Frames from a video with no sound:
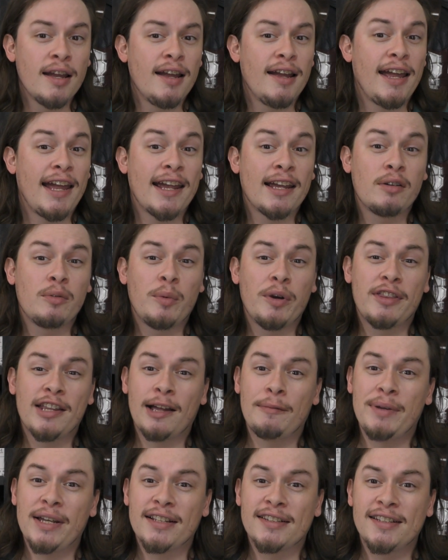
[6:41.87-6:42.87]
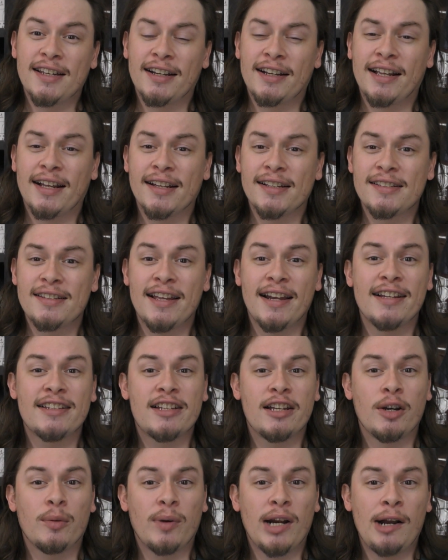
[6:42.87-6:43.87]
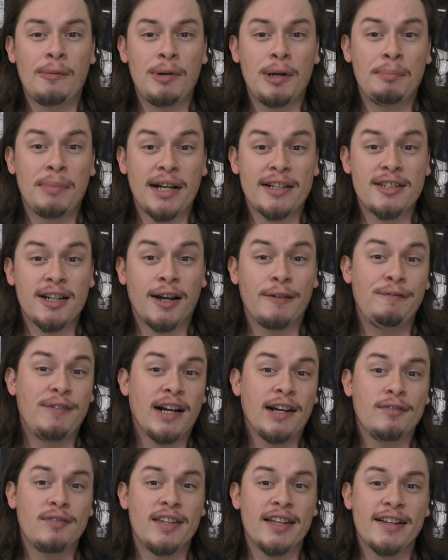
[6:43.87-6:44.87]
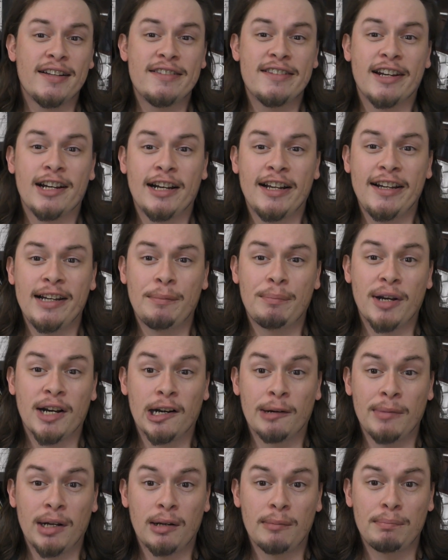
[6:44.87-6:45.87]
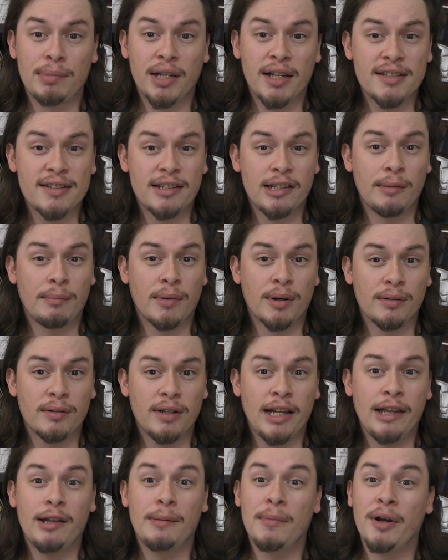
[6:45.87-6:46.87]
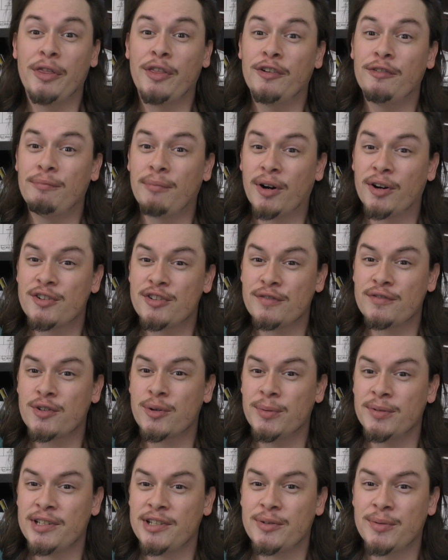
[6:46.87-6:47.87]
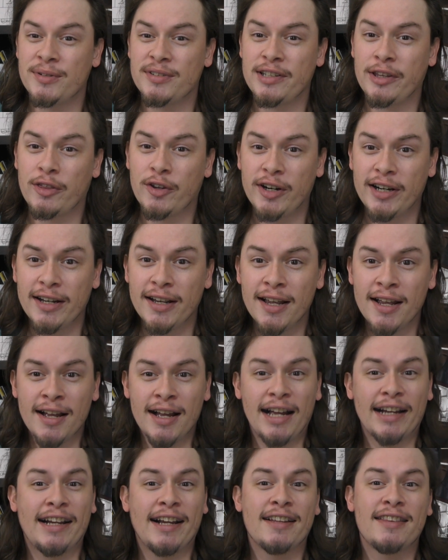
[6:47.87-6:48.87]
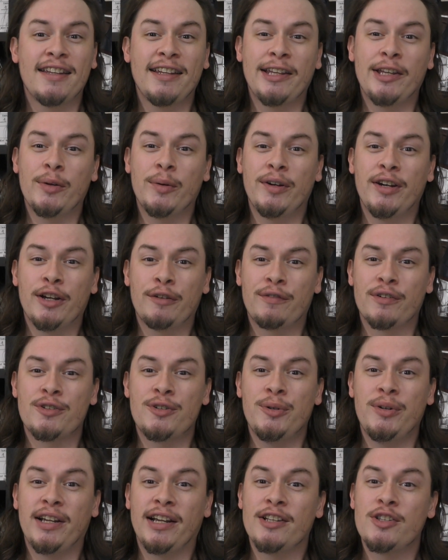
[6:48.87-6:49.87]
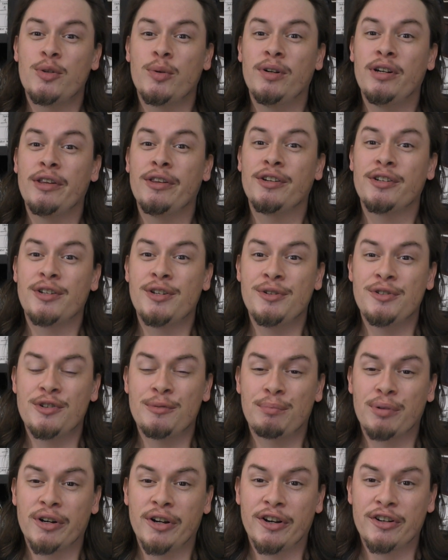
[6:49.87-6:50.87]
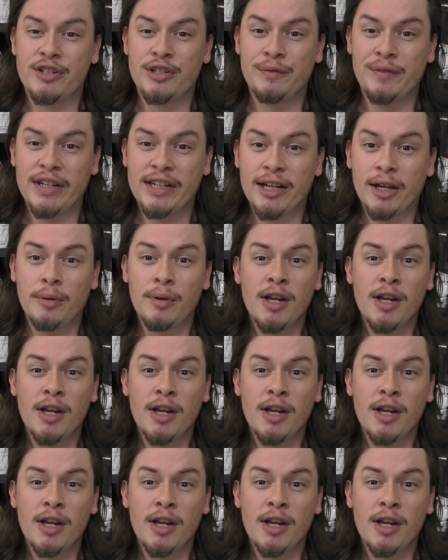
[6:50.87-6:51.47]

And with that being said, guys, that is going to wrap up my top 5 things that are hitting Paramount Plus in the month of March of 2023. I can't thank you enough for tuning into another Houston Productions video.